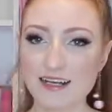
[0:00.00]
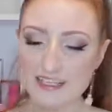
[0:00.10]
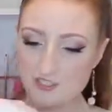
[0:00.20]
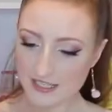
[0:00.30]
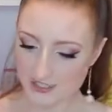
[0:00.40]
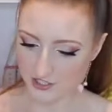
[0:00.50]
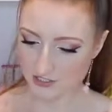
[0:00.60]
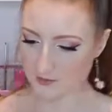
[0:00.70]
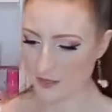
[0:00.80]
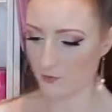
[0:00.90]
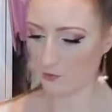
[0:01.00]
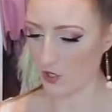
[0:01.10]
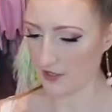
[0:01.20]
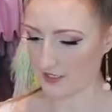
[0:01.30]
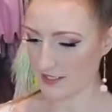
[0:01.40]
I don't actually remember
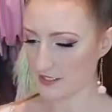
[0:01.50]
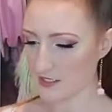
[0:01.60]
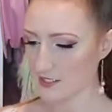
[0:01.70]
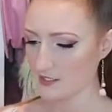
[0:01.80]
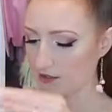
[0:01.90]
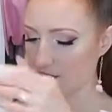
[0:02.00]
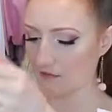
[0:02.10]
what this is.